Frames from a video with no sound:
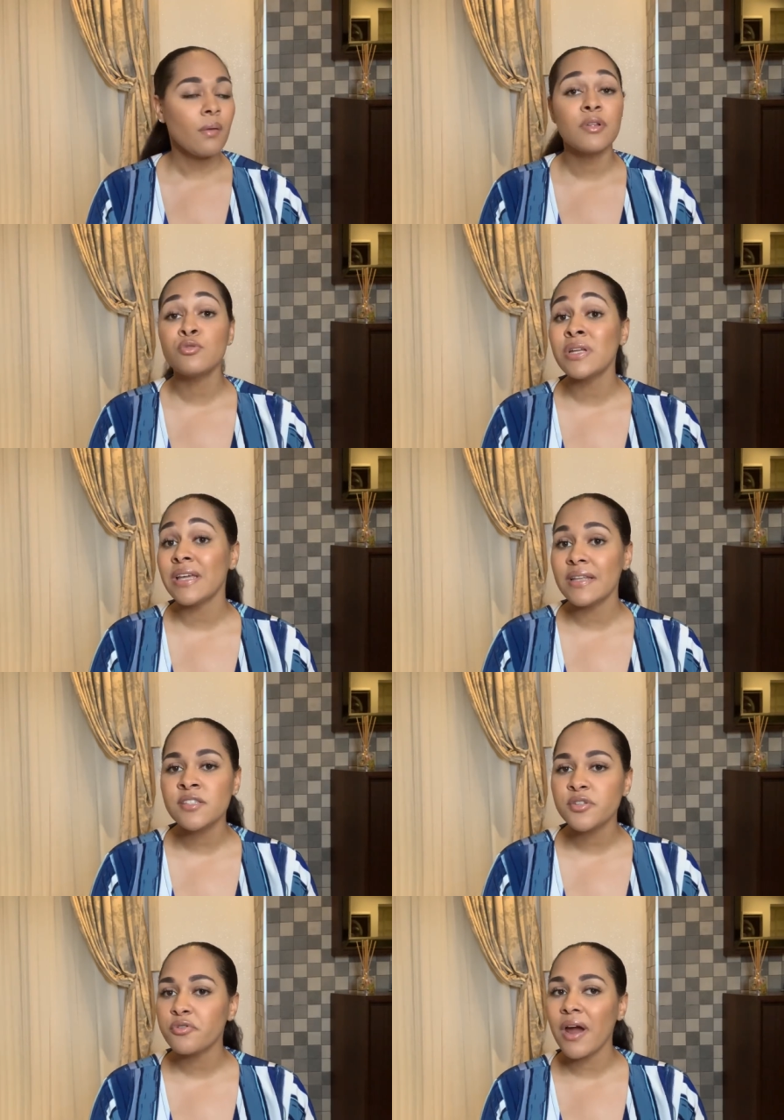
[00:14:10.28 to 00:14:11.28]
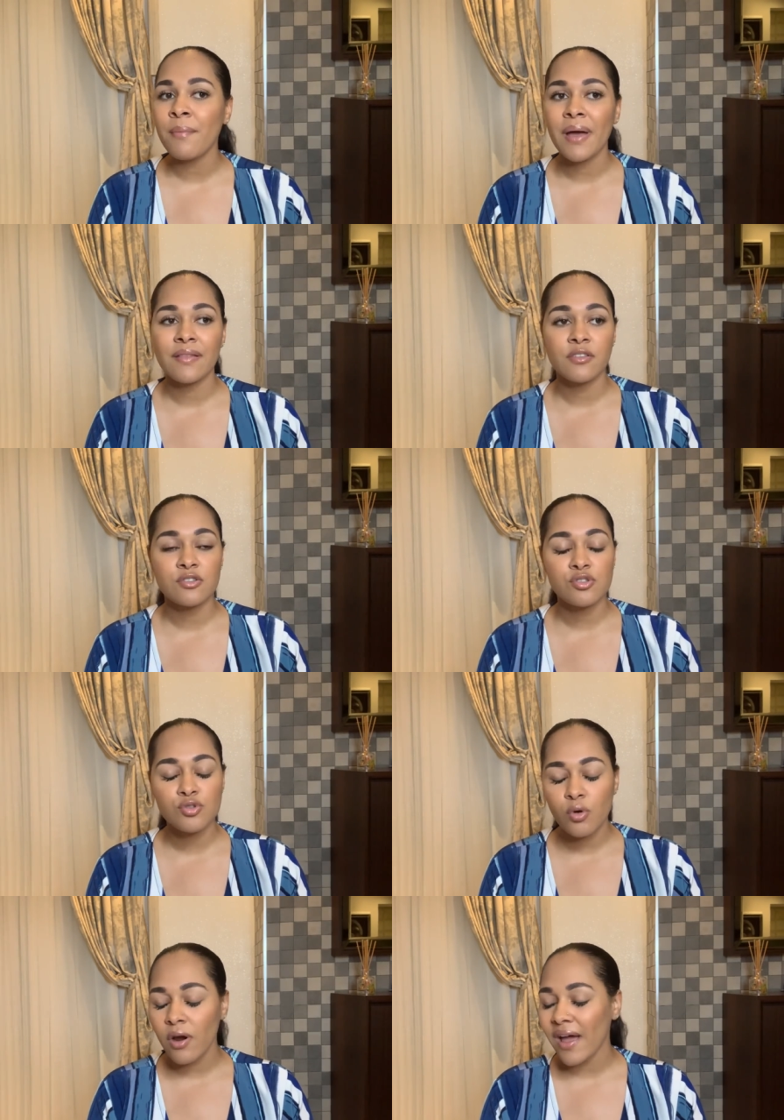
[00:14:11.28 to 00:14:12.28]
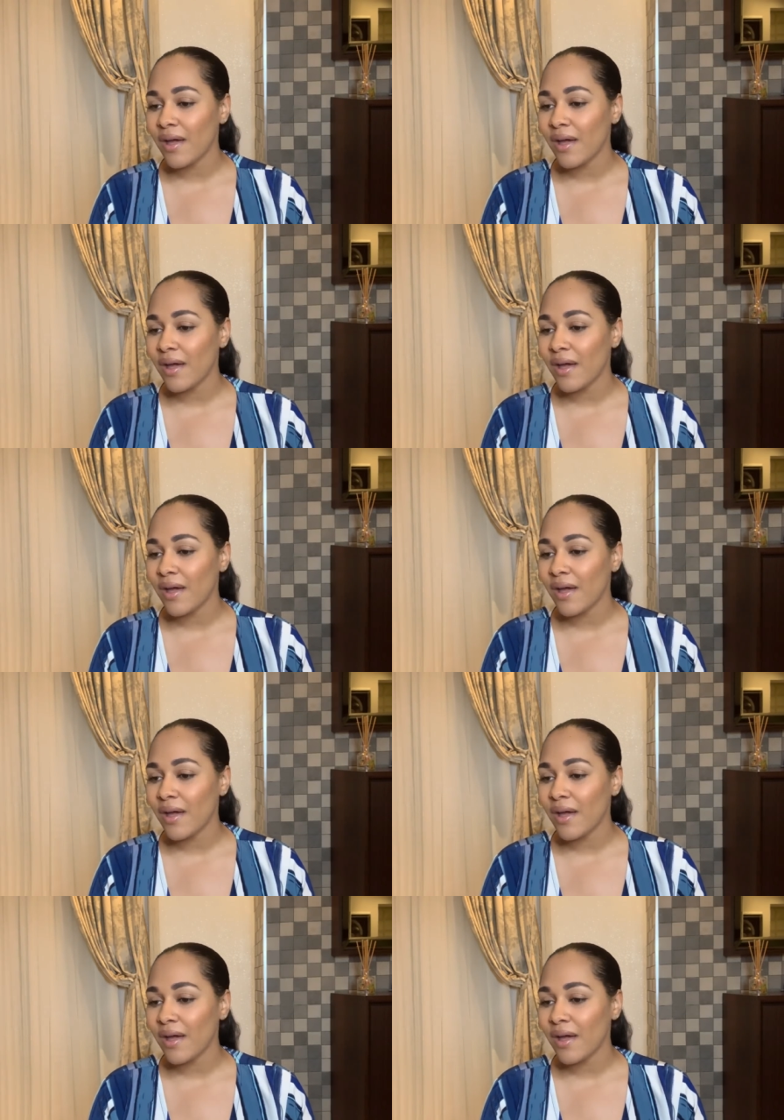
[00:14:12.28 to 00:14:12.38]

between Instagram and the store